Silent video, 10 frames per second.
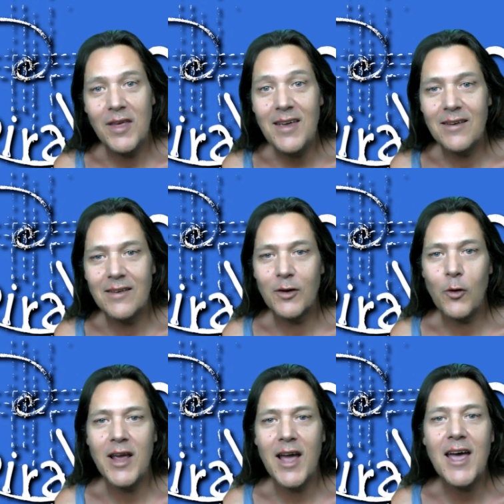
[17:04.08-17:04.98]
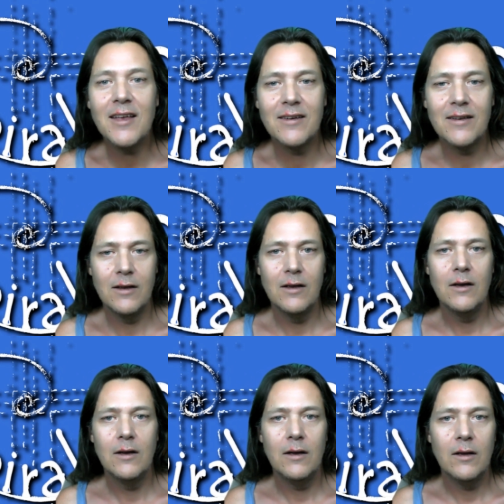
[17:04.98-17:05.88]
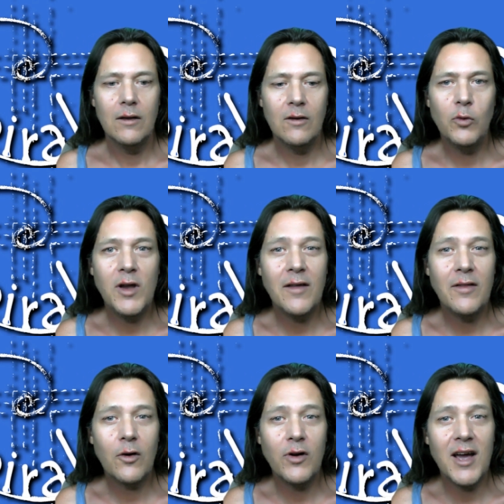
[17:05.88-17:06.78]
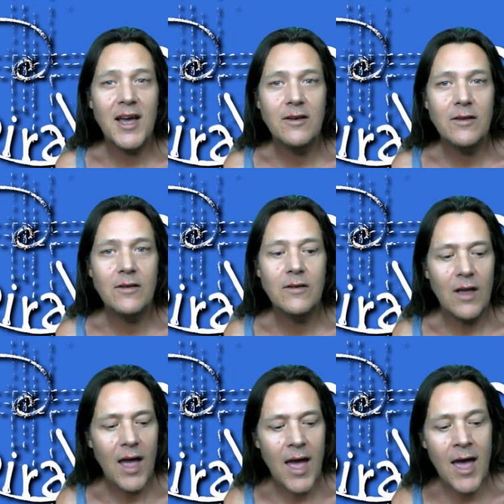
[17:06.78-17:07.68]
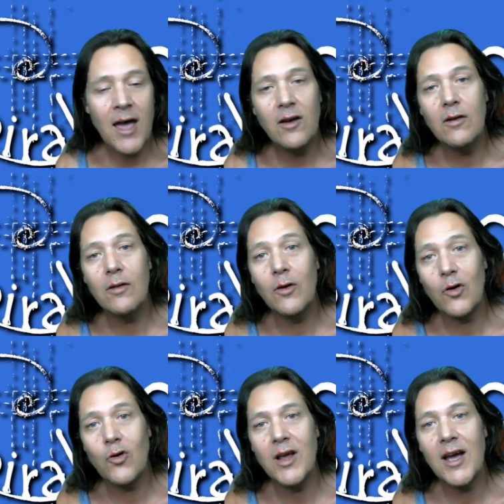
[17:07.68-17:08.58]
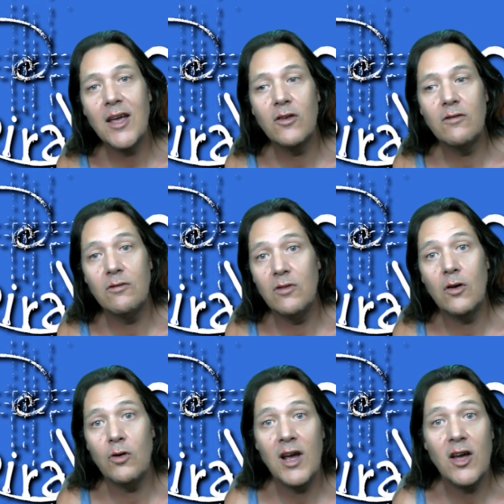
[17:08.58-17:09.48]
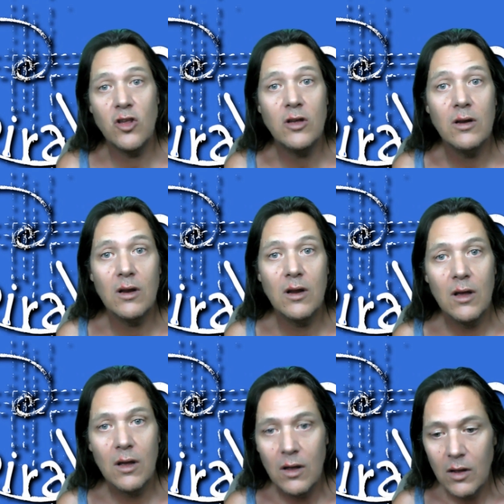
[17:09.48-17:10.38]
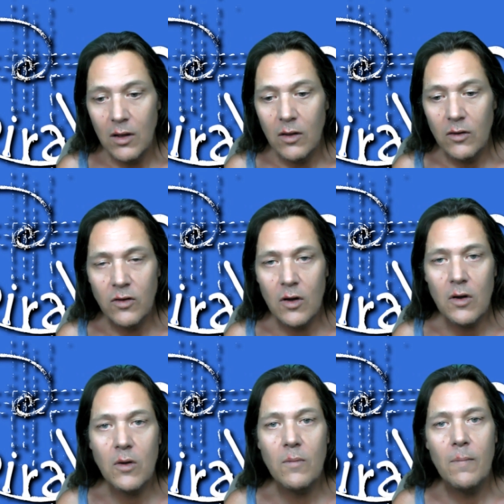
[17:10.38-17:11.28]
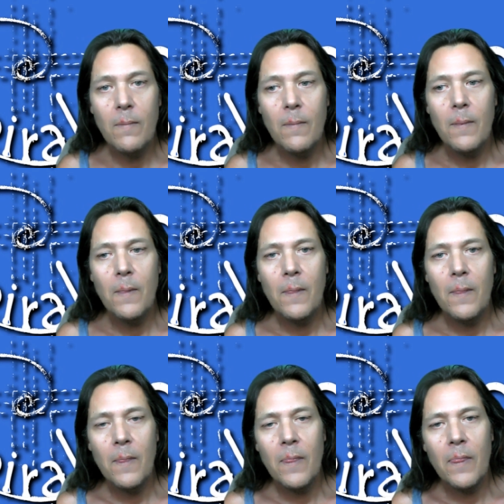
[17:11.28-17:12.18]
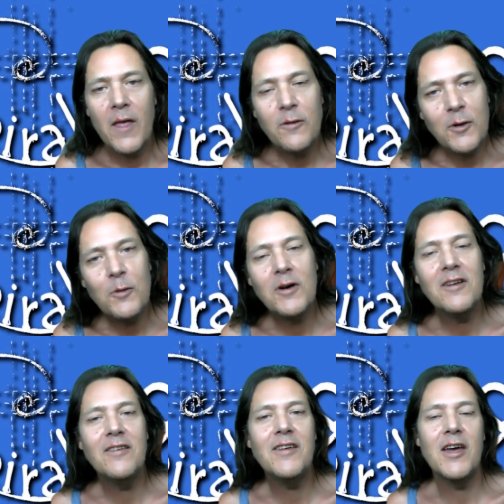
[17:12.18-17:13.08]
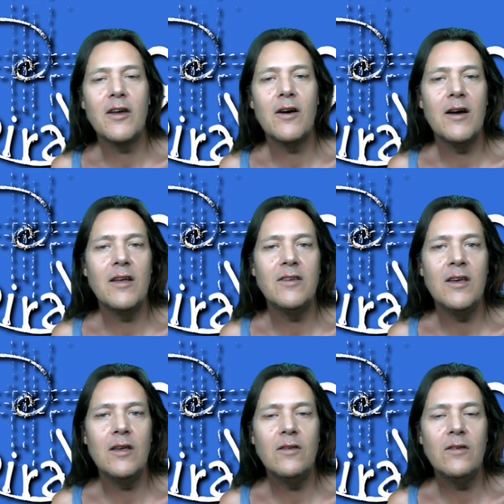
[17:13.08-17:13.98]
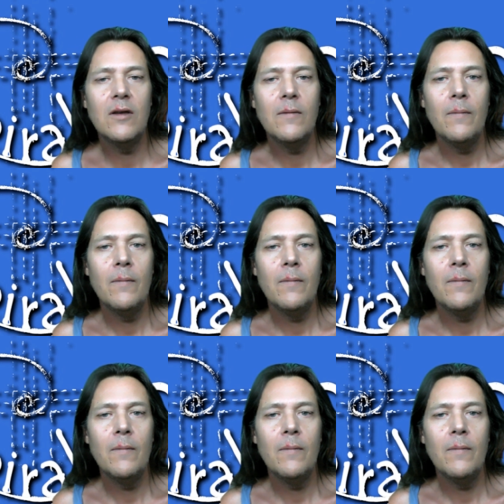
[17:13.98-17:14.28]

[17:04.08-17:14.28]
things, create, because we are the creators and the create the creation. So that's what I wanted to say, guys, is